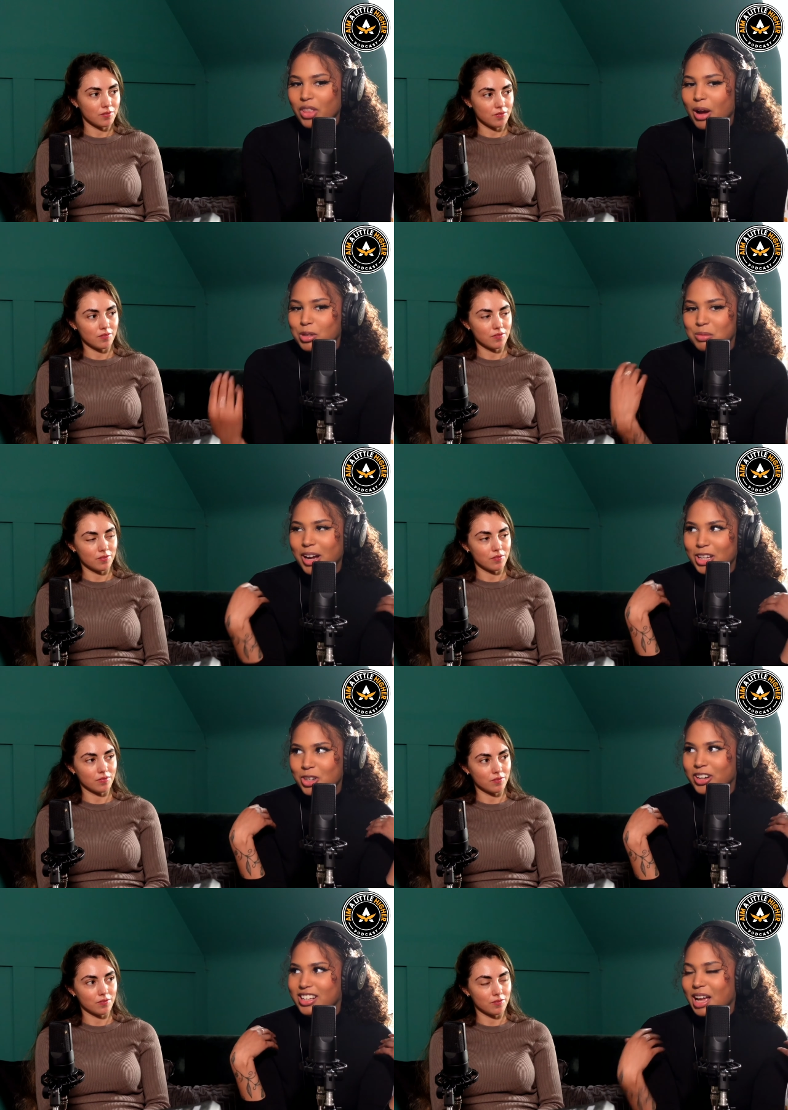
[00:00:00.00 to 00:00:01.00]
Speaker 1: was my
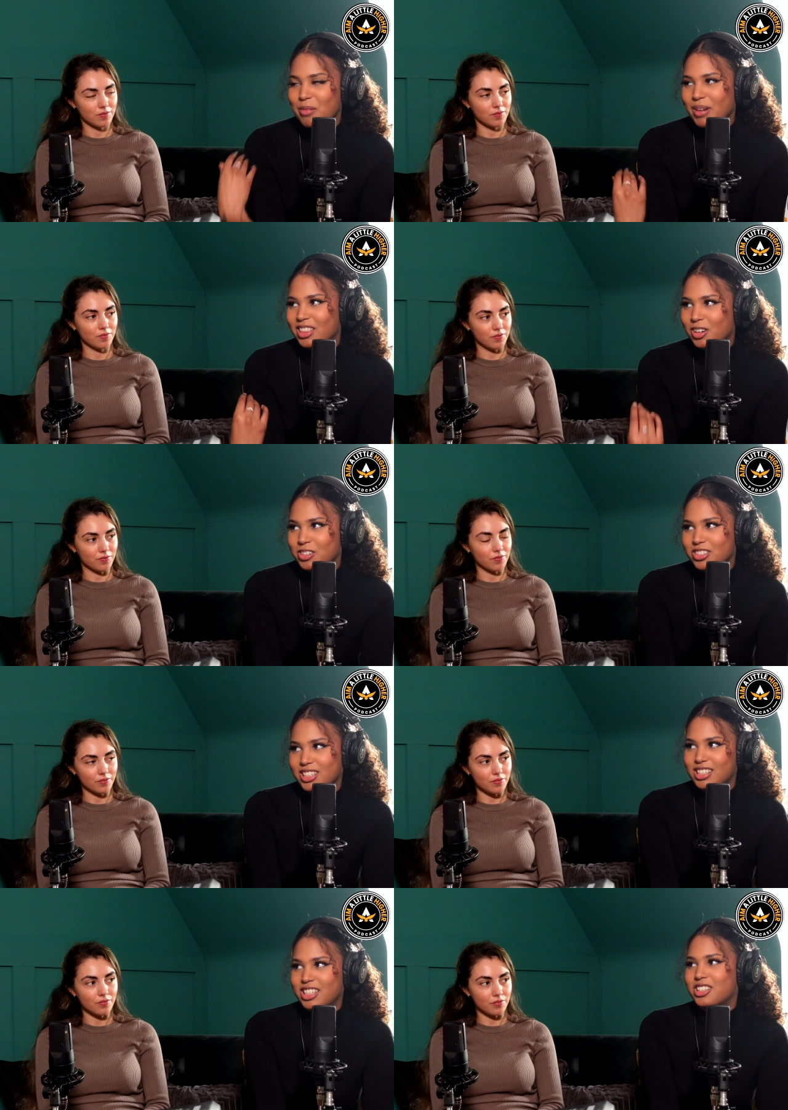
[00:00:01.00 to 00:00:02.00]
choice. I made the conscious
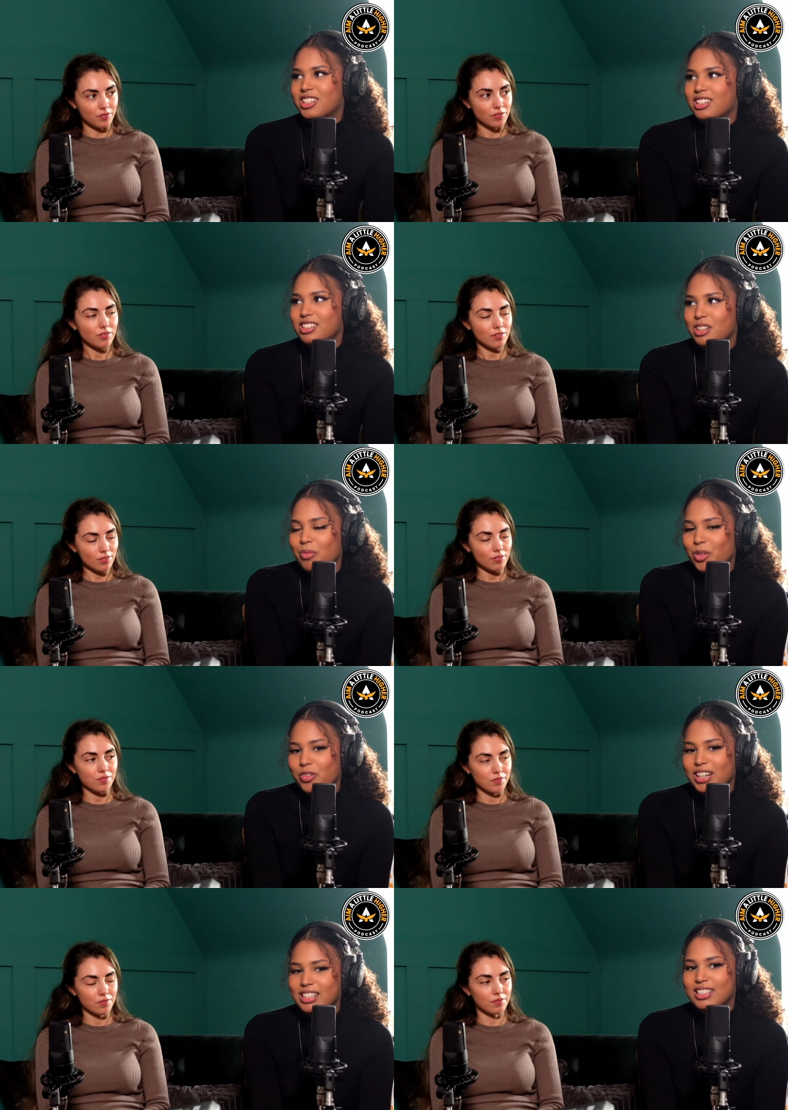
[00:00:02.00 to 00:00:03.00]
decision. So I'm not really
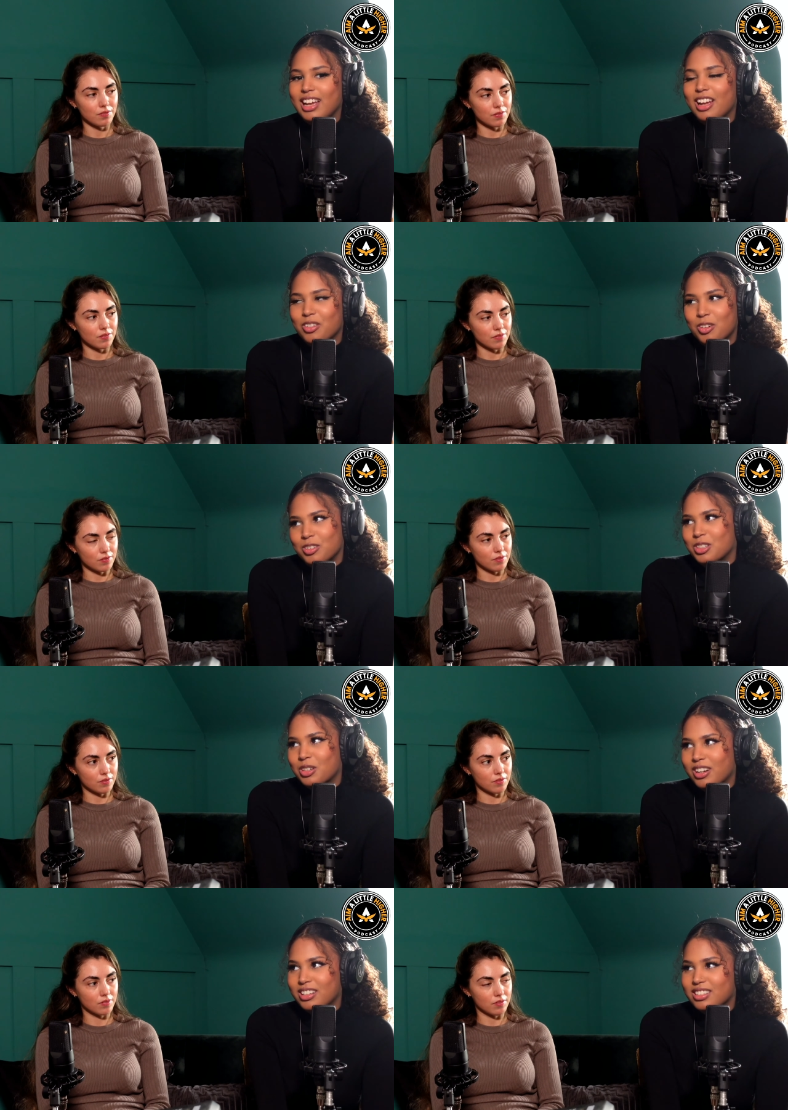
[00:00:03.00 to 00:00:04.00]
scared of
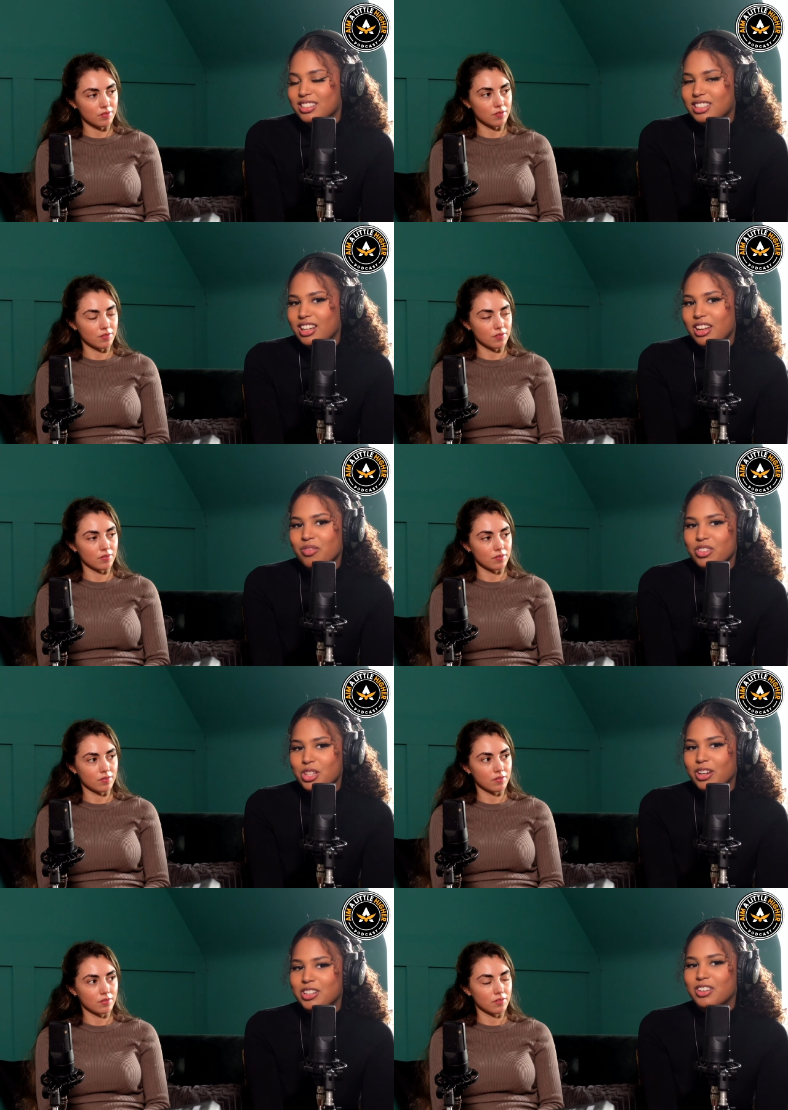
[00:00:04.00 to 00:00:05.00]
consequence. So I
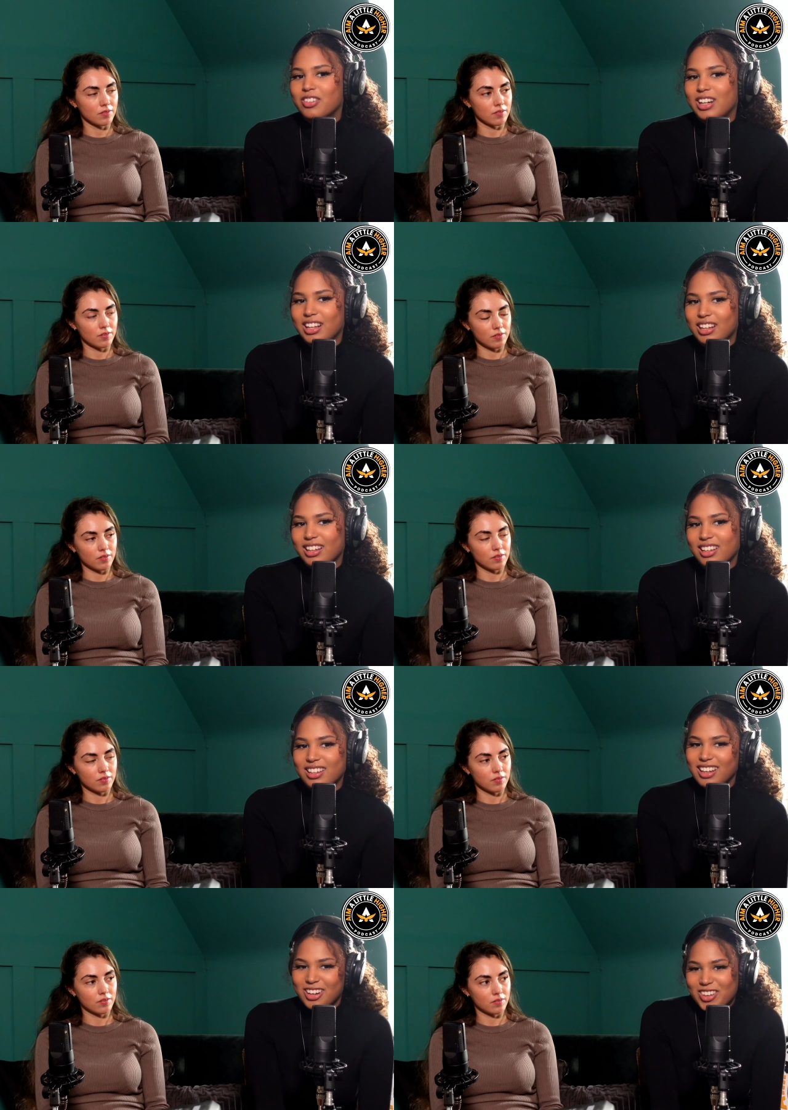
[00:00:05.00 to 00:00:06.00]
don't really, I
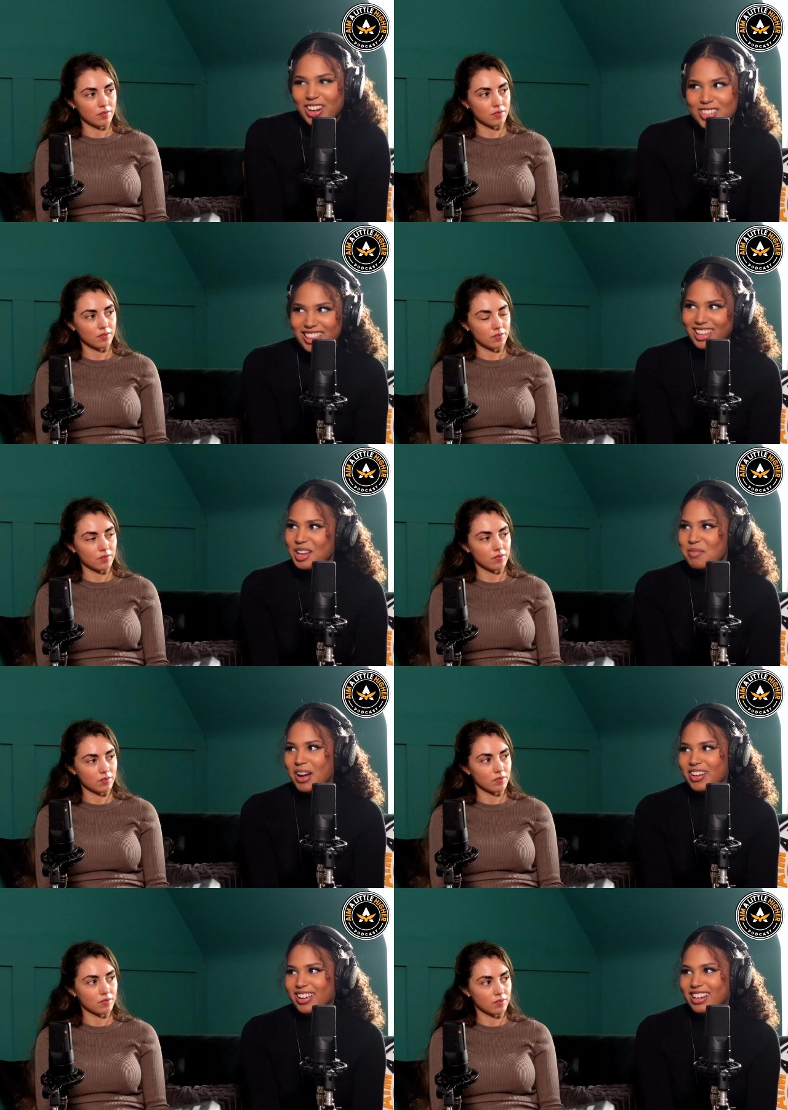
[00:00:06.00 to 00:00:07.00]
don't really have to think about
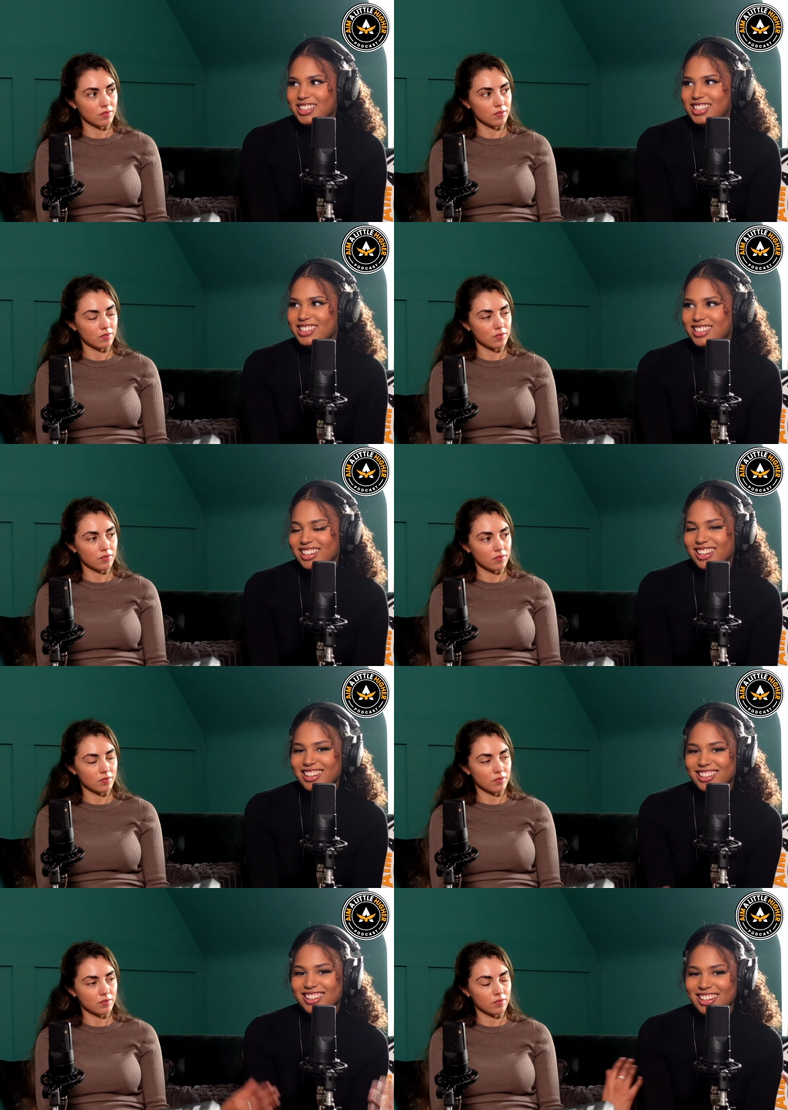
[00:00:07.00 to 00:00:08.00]
it. I just
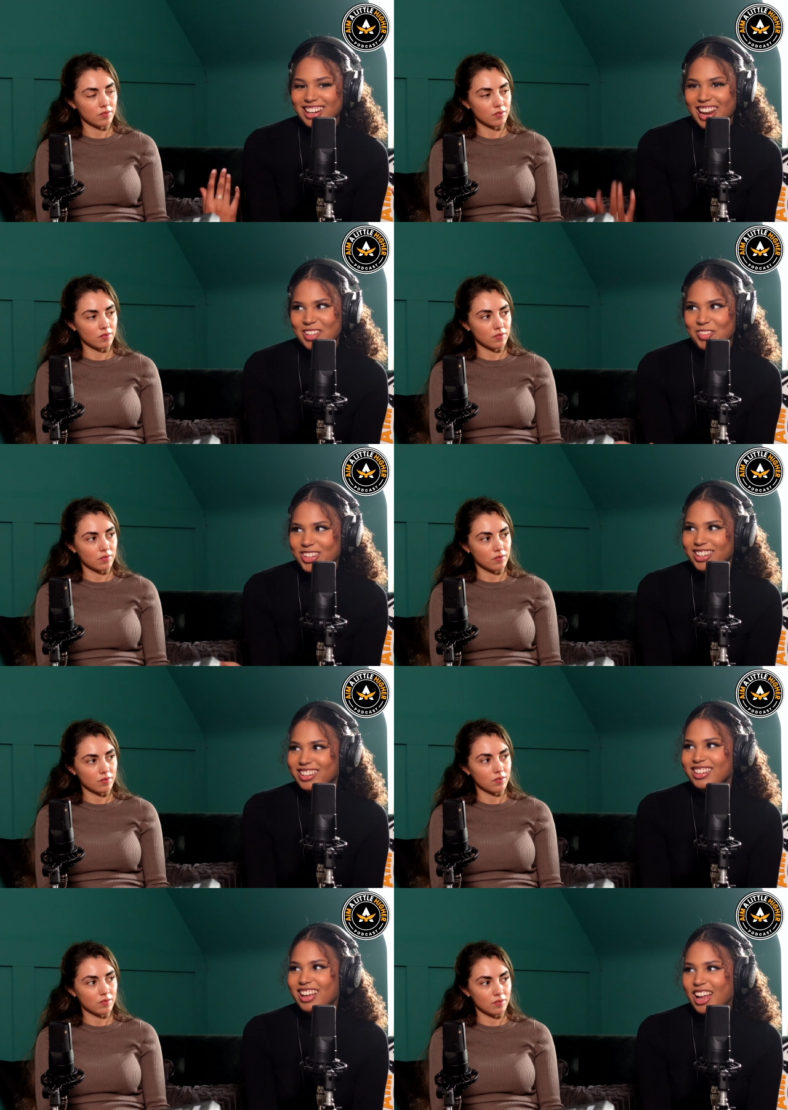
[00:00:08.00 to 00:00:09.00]
you. live.
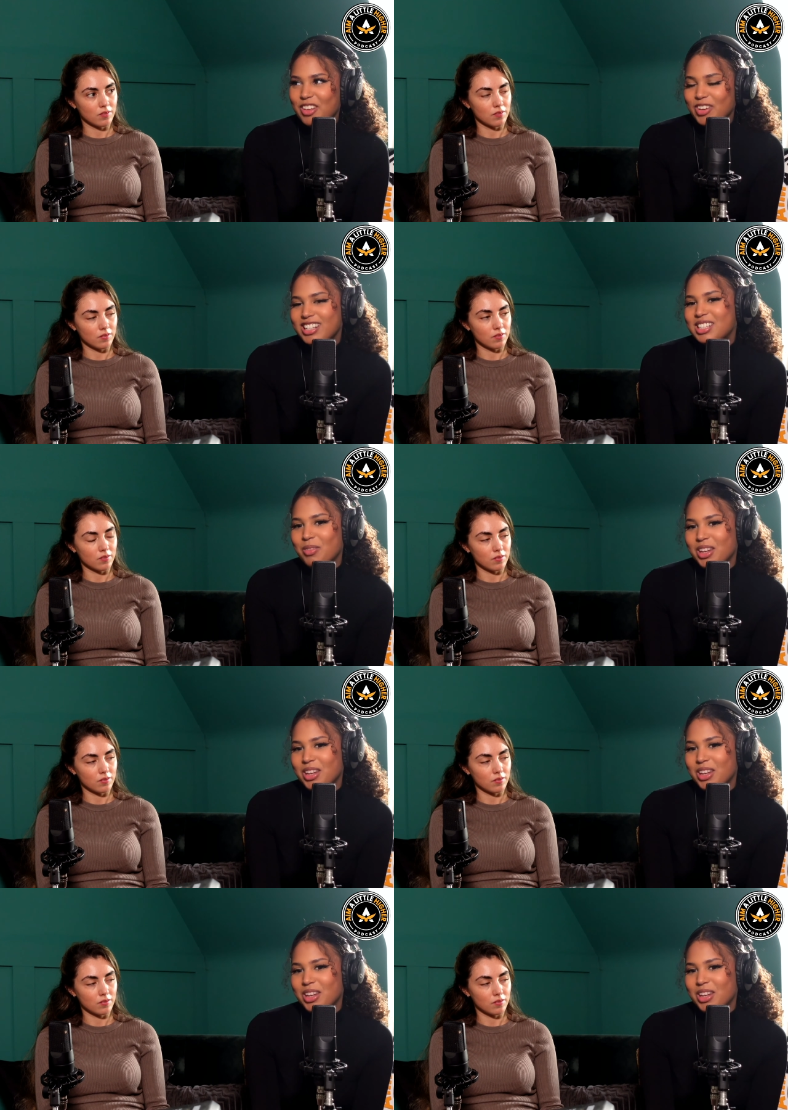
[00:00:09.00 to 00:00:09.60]
Yeah. And if I did something, I'm